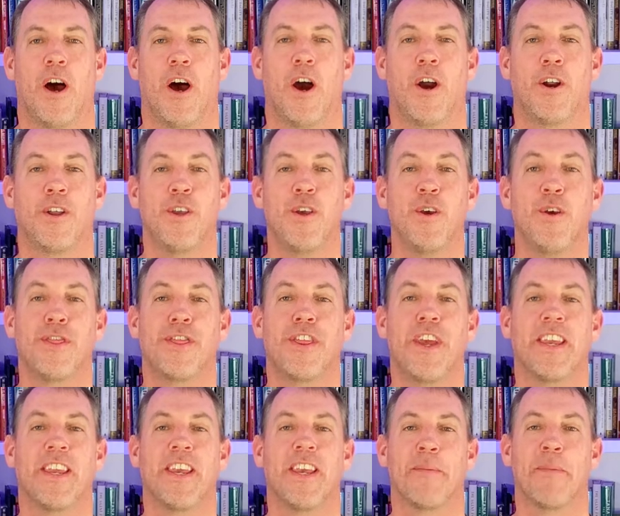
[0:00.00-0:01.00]
Are you
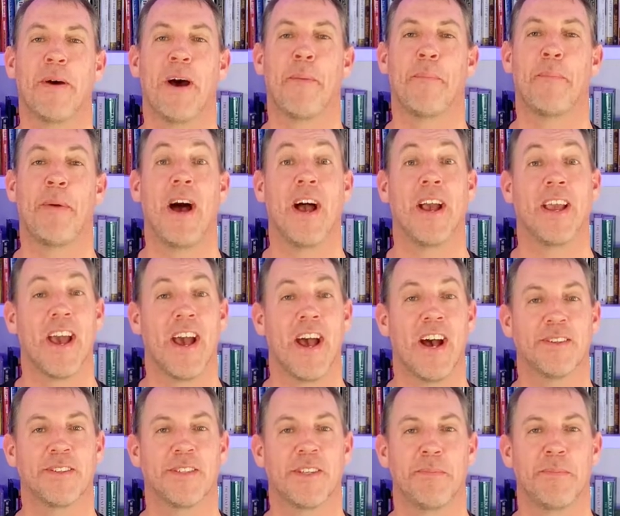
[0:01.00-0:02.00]
thinking about buying a
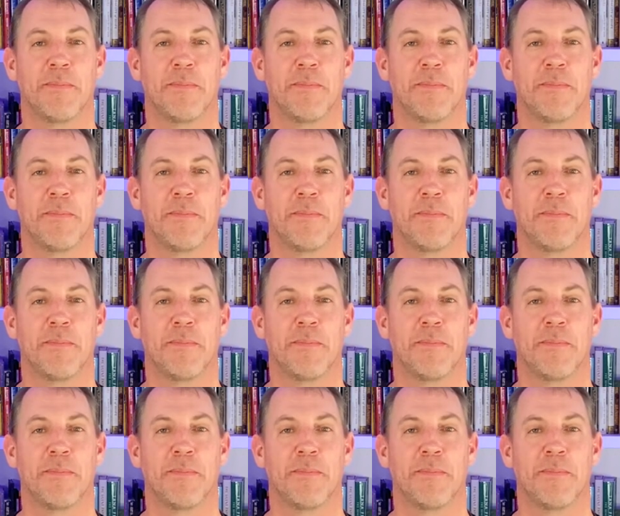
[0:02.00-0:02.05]
house in